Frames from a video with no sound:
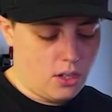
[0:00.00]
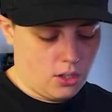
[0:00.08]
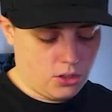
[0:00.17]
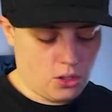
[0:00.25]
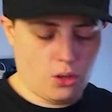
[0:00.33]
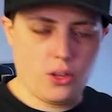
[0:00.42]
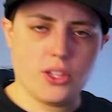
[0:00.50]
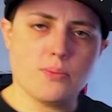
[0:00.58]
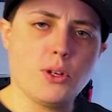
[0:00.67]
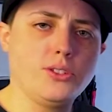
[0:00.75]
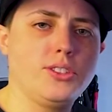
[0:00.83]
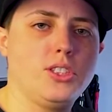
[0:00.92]
So it's
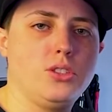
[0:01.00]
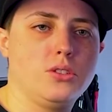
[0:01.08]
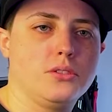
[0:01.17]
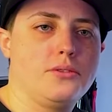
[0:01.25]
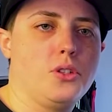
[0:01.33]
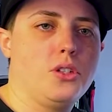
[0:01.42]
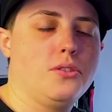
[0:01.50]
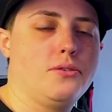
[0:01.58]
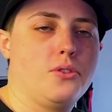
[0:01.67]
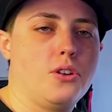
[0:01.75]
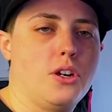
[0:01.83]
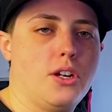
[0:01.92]
mostly useful
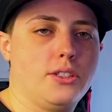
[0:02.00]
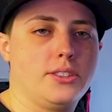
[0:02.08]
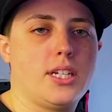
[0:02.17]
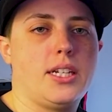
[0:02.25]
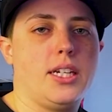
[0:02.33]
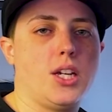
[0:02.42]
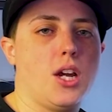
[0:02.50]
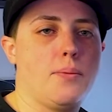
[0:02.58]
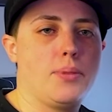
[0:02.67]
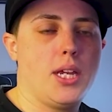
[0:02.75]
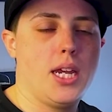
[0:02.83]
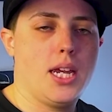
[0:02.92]
for setting up
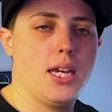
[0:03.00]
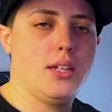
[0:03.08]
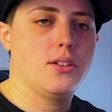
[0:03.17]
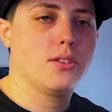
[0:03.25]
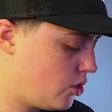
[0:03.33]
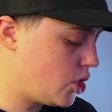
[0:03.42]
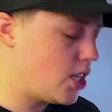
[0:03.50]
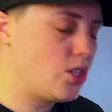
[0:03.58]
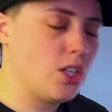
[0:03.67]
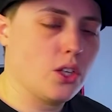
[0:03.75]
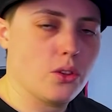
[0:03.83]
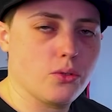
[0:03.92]
and
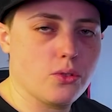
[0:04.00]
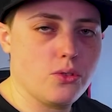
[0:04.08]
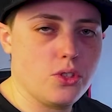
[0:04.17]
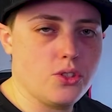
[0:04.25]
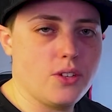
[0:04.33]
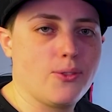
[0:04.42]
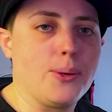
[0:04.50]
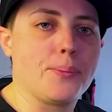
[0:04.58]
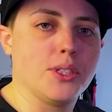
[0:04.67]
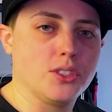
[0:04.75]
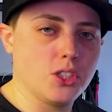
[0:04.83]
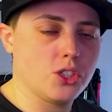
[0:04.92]
changing through your different
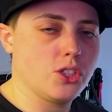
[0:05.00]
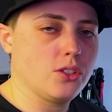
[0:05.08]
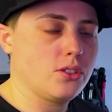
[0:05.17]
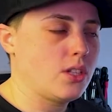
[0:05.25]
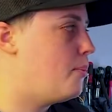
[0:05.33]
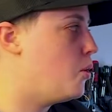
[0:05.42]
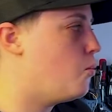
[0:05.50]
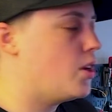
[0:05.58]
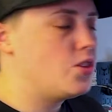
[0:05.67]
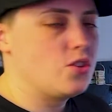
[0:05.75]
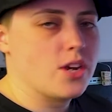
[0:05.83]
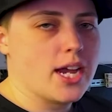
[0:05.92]
positions. But
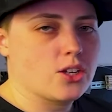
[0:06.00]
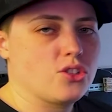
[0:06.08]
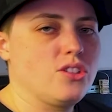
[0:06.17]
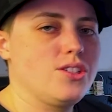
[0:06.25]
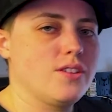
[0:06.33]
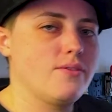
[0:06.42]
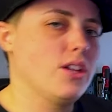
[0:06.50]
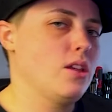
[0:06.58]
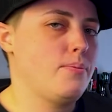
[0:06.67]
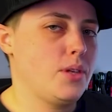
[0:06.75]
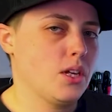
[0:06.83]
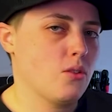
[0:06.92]
when you're actually
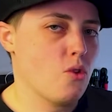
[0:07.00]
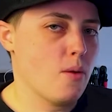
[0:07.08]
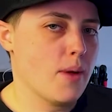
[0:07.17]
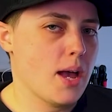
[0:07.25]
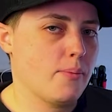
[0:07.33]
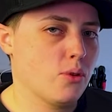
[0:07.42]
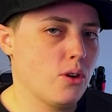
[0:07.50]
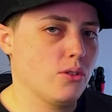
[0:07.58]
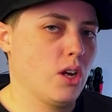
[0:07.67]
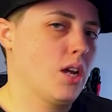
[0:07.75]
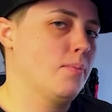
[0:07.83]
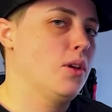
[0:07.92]
developing a robot program,